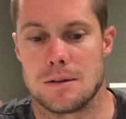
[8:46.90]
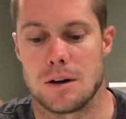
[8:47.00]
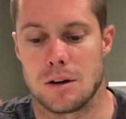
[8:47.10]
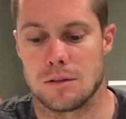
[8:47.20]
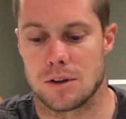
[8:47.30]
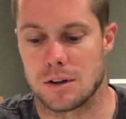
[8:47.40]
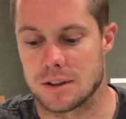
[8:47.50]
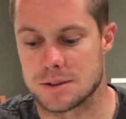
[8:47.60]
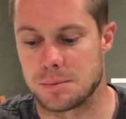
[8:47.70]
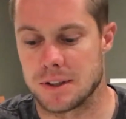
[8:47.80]
all of our
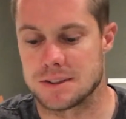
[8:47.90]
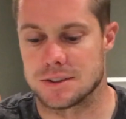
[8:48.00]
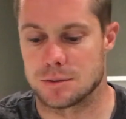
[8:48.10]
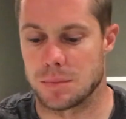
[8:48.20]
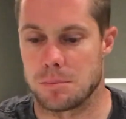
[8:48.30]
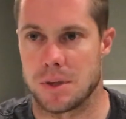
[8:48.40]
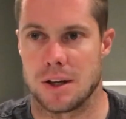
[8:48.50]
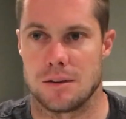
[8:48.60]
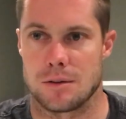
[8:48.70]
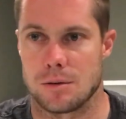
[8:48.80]
expenses will be
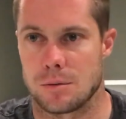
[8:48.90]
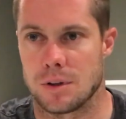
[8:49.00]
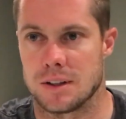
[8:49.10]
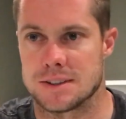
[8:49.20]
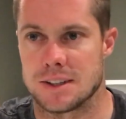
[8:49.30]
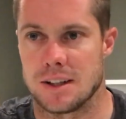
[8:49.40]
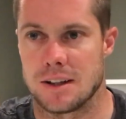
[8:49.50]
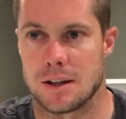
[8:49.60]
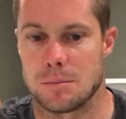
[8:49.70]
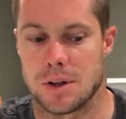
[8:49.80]
paid through the real estate
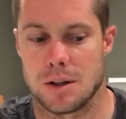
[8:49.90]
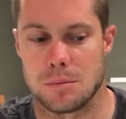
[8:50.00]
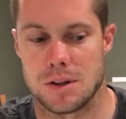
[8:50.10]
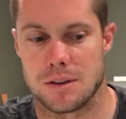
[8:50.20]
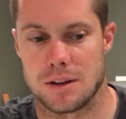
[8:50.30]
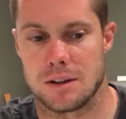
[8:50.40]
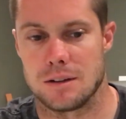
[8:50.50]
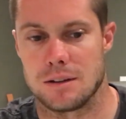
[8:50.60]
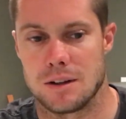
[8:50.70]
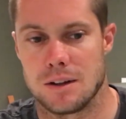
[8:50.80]
company, but
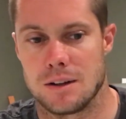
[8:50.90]
then